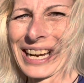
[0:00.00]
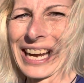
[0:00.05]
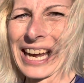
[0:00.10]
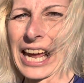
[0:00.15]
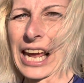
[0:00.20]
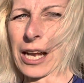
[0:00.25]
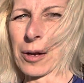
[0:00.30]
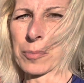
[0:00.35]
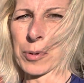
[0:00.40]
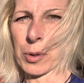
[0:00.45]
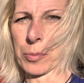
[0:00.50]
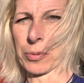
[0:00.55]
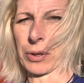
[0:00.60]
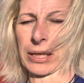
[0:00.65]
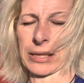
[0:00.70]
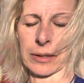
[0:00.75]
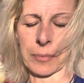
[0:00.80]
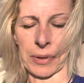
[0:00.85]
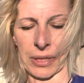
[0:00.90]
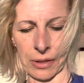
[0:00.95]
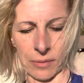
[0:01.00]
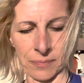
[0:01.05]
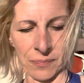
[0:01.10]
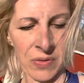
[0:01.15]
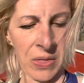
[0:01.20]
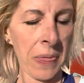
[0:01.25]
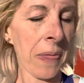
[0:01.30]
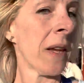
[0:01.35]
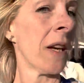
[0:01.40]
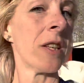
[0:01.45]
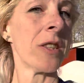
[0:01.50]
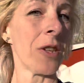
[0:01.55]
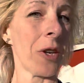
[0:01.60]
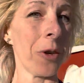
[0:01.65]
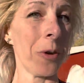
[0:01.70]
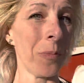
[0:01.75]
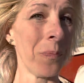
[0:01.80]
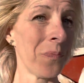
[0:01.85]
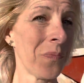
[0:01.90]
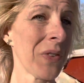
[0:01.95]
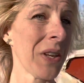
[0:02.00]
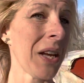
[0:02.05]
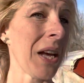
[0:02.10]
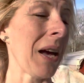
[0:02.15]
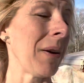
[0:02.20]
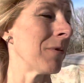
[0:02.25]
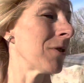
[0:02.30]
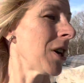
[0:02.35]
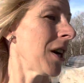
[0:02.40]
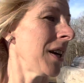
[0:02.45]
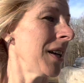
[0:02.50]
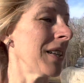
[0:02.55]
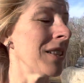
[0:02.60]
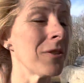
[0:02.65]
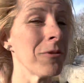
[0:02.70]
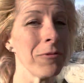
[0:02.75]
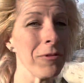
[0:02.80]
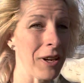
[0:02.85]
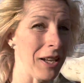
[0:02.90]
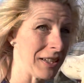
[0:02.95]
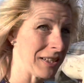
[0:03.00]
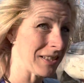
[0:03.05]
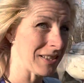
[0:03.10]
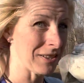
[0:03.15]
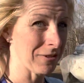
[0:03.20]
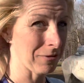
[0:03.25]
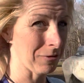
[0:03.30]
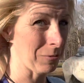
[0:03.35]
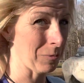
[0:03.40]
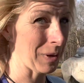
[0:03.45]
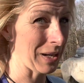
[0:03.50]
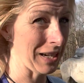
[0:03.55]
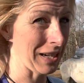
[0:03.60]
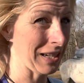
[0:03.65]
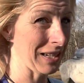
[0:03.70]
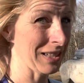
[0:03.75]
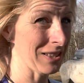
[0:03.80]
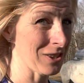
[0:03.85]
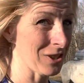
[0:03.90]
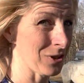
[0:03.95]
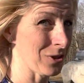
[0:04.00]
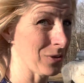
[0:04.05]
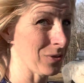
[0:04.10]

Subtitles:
and poop right in the middle. So I'm trying to find a different way to do